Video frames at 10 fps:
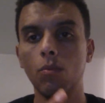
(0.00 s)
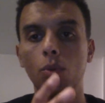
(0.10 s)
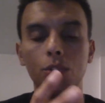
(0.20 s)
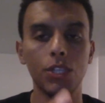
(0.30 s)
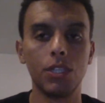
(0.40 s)

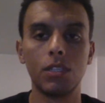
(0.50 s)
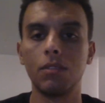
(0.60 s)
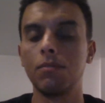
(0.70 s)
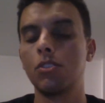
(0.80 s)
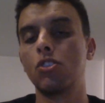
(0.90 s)
we're
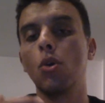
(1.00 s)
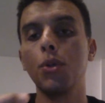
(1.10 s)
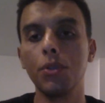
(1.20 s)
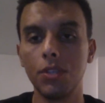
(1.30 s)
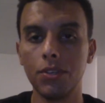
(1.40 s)
just so
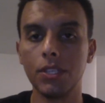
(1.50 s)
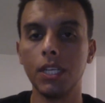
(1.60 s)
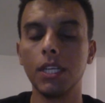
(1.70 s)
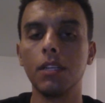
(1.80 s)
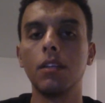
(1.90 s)
used to
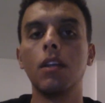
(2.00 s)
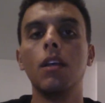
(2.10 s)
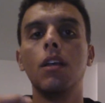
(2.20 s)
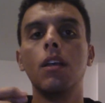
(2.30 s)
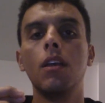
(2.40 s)
seeing
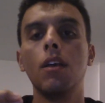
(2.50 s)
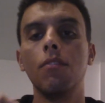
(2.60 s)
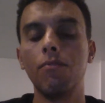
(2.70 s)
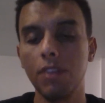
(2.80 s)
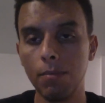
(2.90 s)

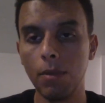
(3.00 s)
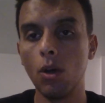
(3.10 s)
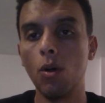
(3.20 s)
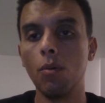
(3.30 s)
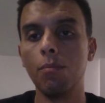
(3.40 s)

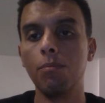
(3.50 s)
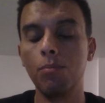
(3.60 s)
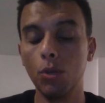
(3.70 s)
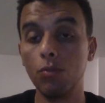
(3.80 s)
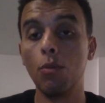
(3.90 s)
female
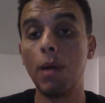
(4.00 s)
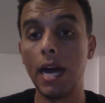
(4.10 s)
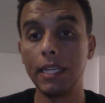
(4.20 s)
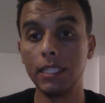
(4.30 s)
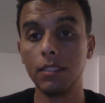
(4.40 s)
beautiful
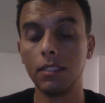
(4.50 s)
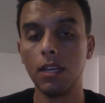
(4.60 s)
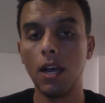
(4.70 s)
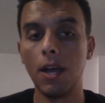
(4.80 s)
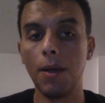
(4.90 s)
bodies
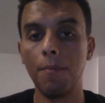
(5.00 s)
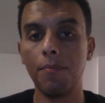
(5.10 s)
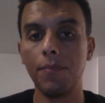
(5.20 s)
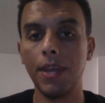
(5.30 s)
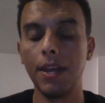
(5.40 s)

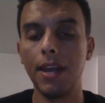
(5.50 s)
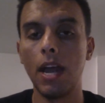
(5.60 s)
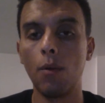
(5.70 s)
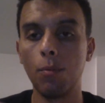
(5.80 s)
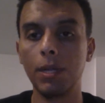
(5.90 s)
that
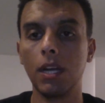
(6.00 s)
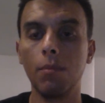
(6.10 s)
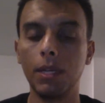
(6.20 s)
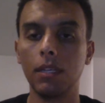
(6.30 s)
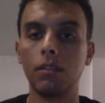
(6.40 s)
now we're
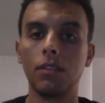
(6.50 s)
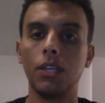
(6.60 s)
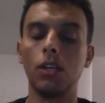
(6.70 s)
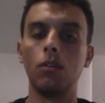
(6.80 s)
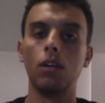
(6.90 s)
becoming,
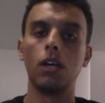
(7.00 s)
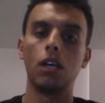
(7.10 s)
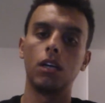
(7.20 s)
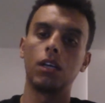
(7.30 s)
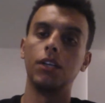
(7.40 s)

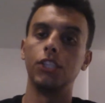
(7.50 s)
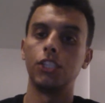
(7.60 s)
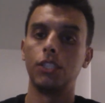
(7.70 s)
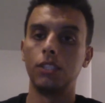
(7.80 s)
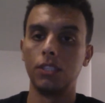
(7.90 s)

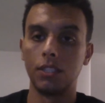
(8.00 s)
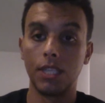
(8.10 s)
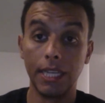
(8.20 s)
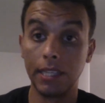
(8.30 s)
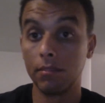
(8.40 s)
conditioned to just
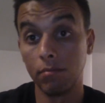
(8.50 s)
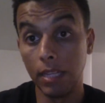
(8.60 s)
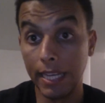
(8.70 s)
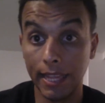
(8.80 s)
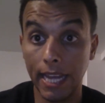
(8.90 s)
think
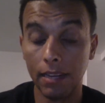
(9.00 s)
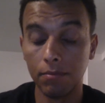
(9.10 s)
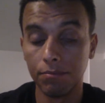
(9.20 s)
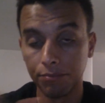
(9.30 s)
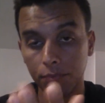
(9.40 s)
like that
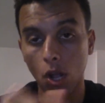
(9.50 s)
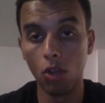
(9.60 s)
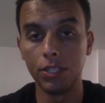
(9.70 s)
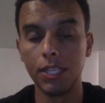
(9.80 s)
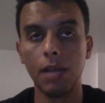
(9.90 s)
all
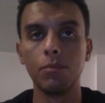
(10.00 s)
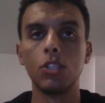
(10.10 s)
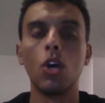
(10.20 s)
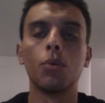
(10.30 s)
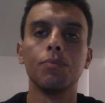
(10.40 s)
the time.
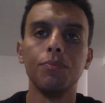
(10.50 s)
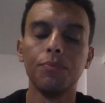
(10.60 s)
So